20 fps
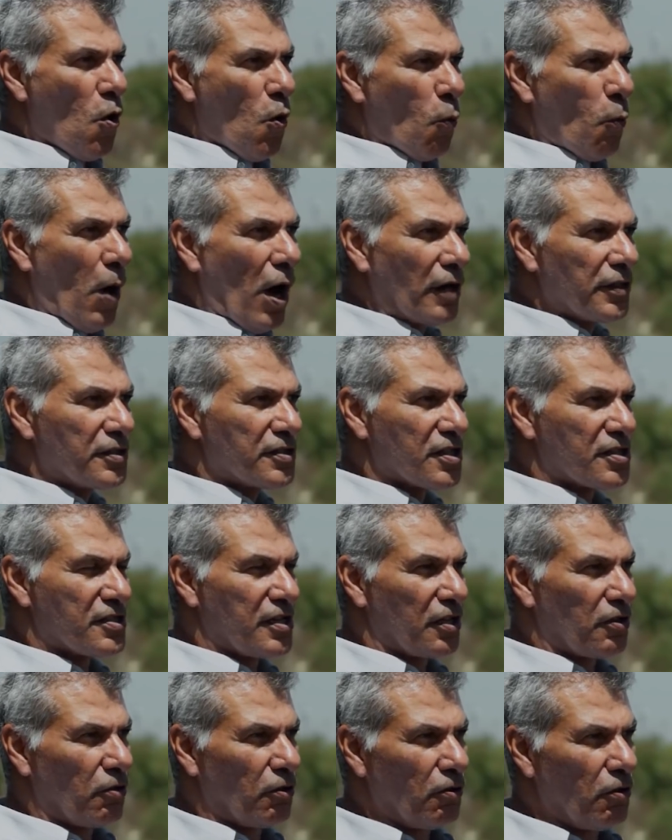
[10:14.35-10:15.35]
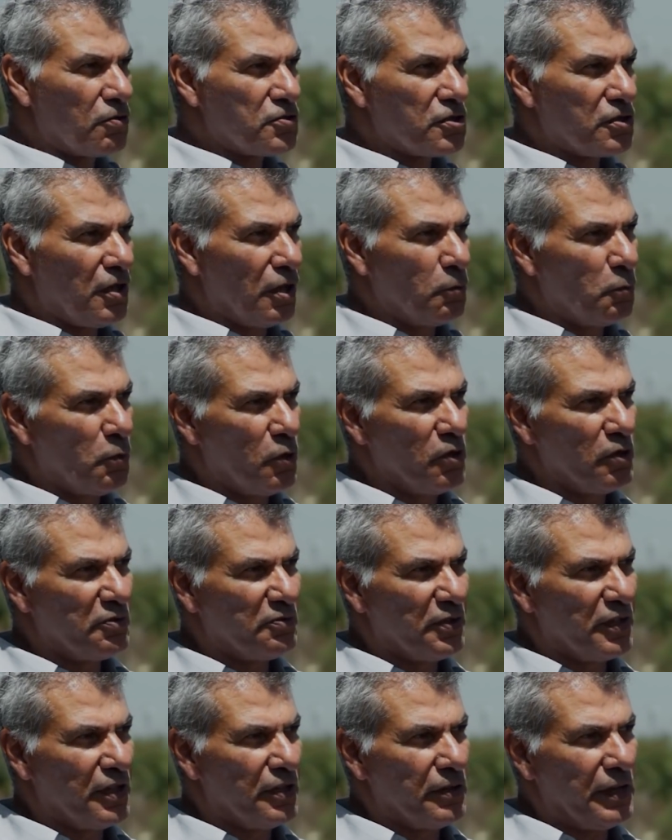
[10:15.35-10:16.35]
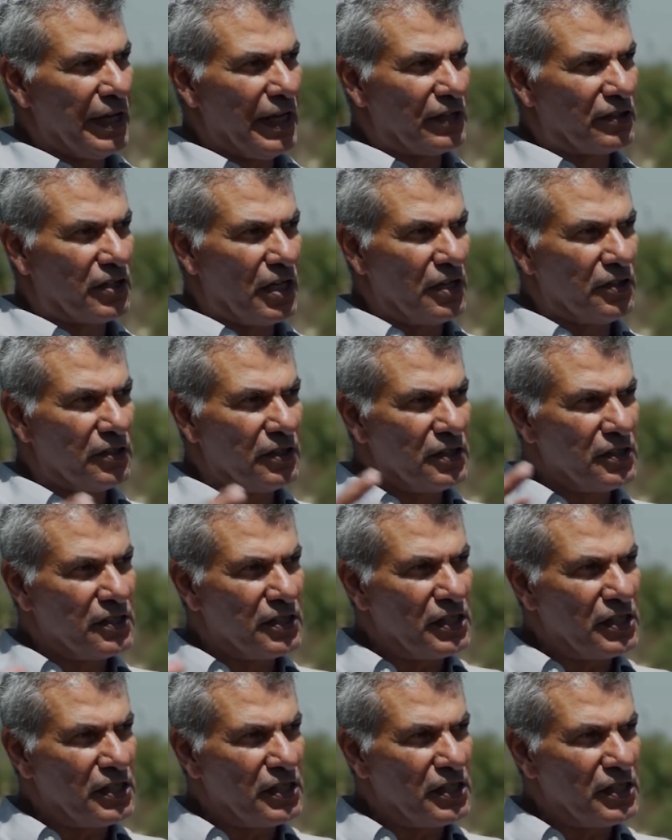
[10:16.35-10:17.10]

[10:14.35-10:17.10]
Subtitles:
One is a psychological warfare attending